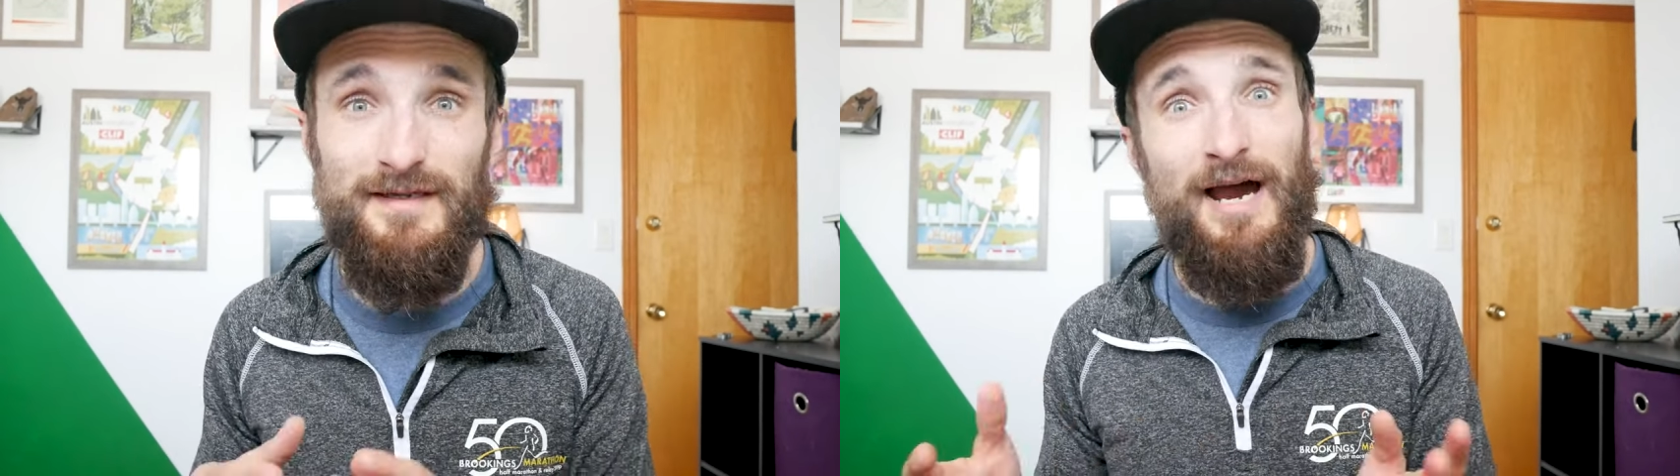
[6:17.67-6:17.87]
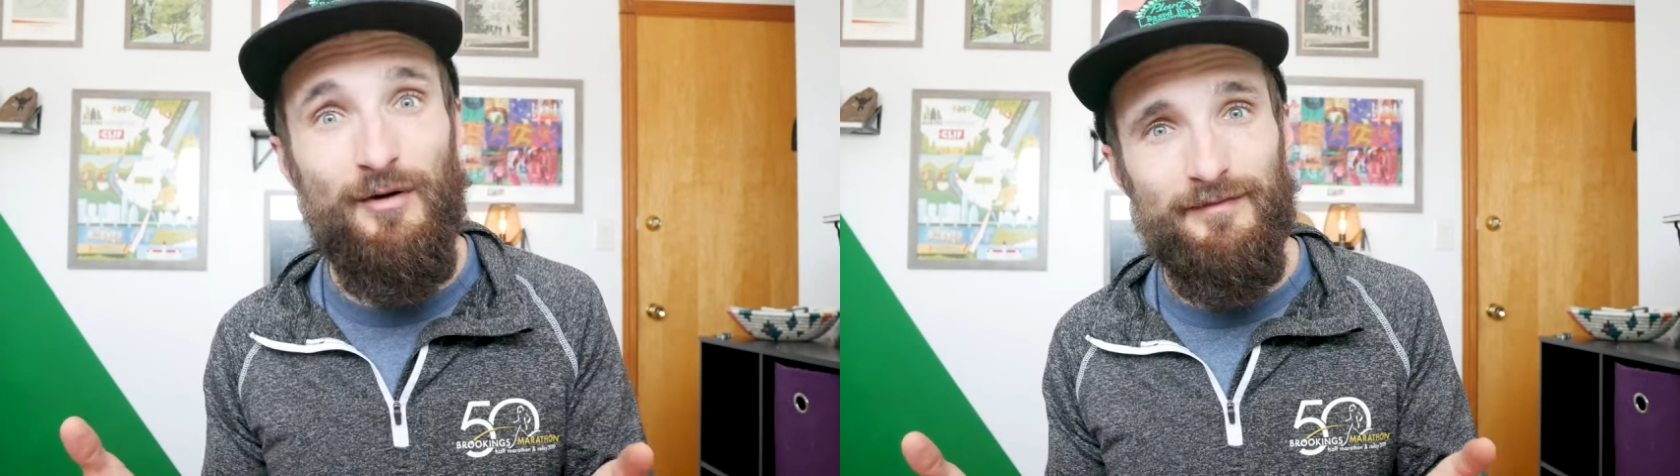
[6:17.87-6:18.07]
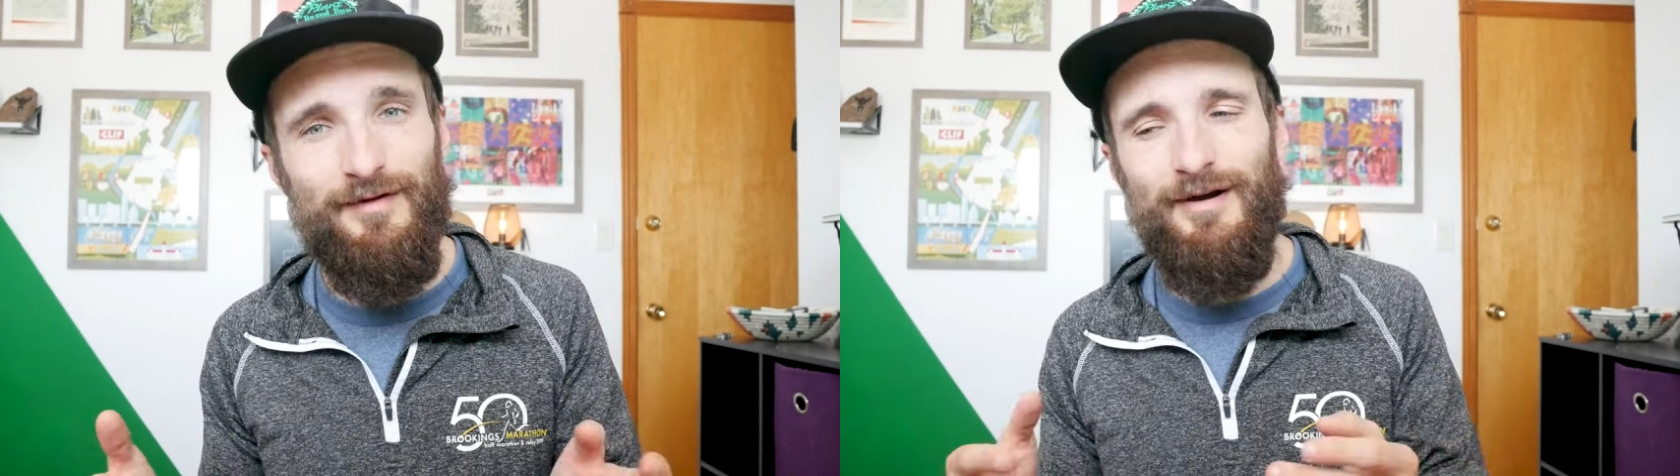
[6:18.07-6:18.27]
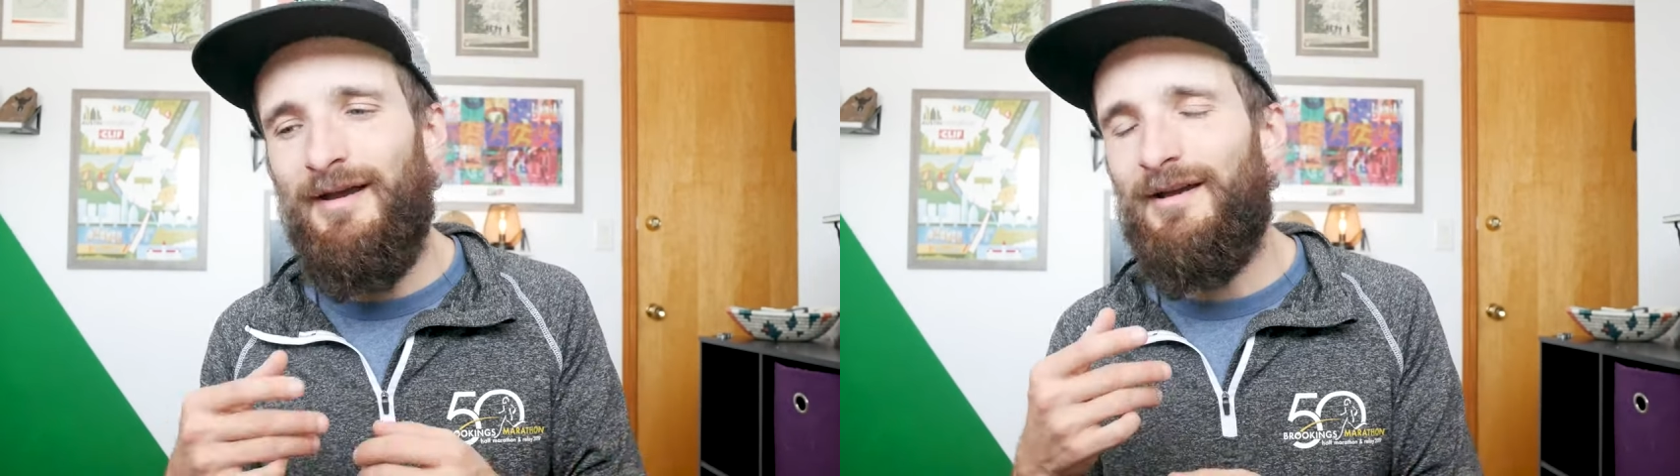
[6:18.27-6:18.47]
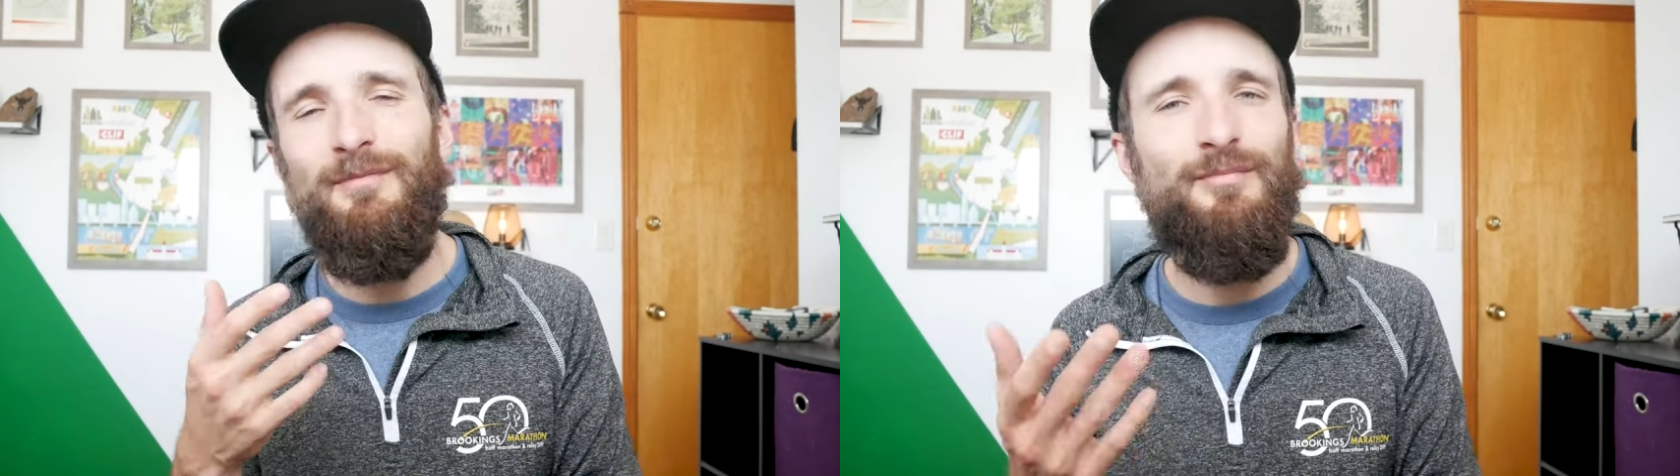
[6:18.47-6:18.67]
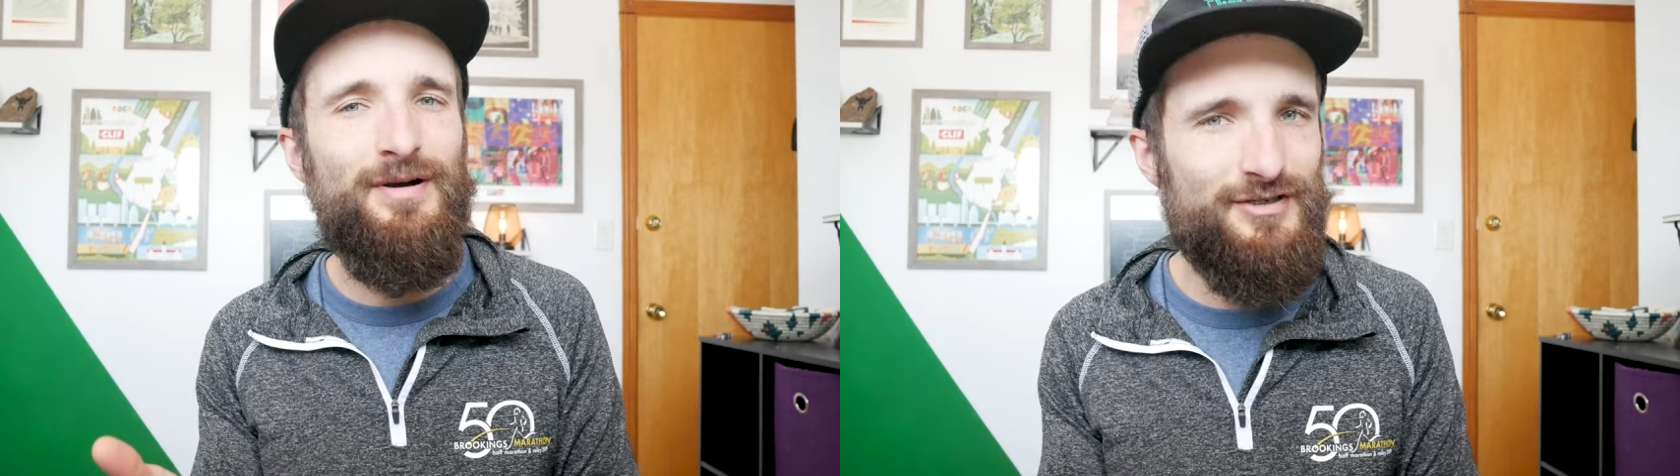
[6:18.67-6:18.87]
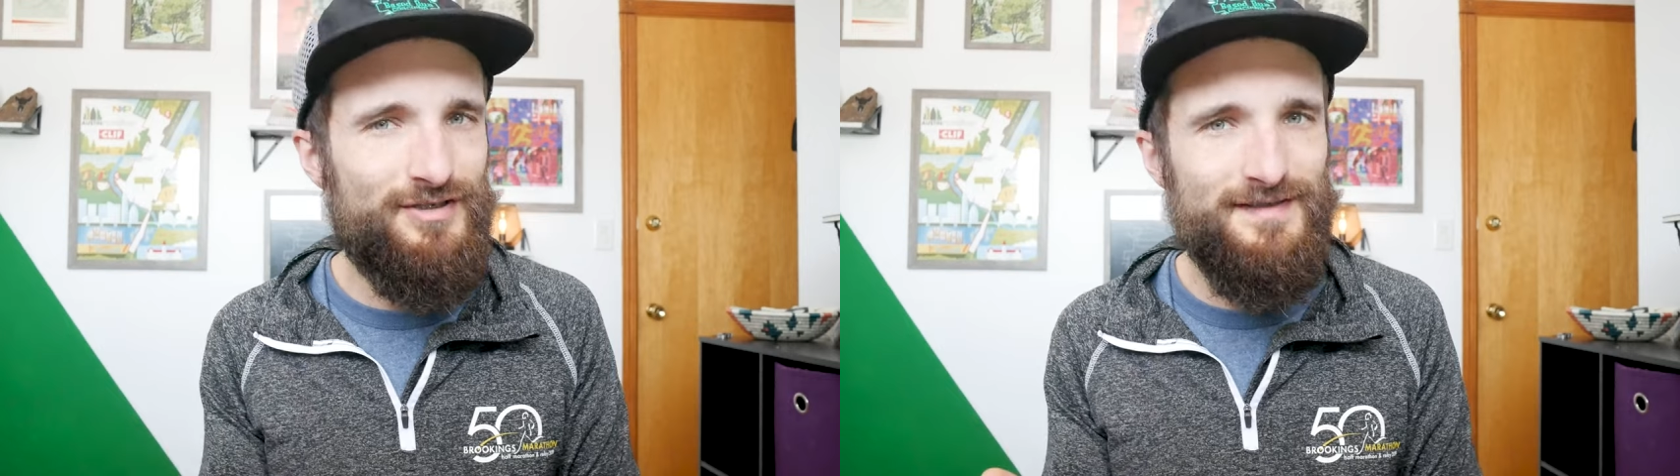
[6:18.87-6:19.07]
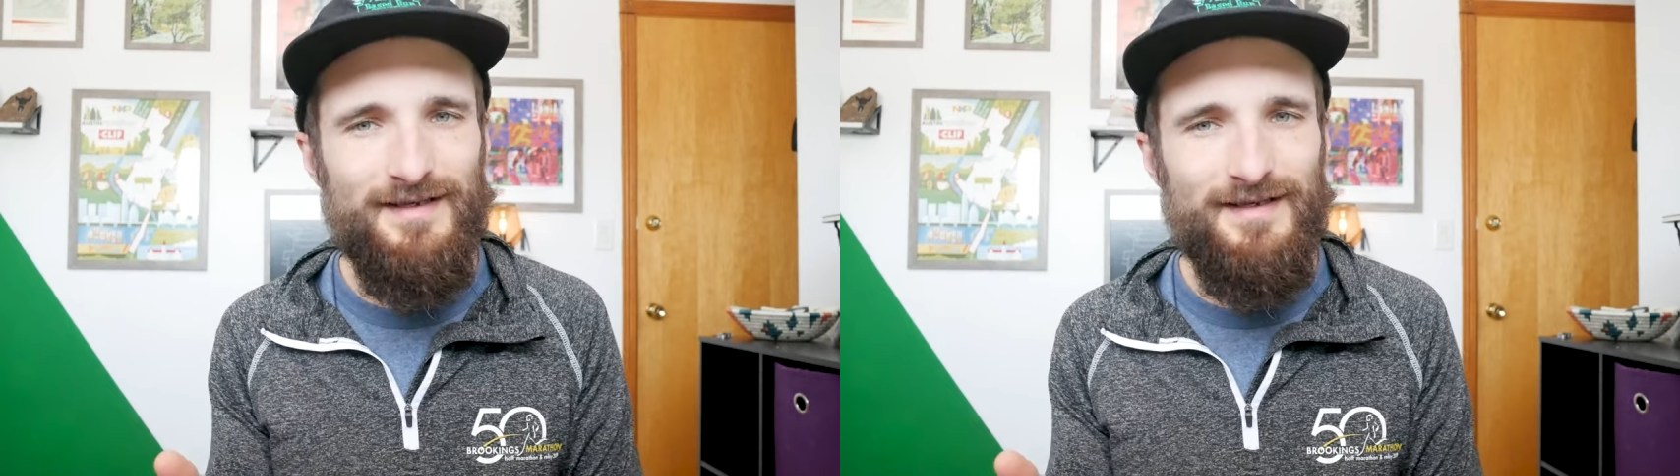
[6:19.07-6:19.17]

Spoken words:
However, compression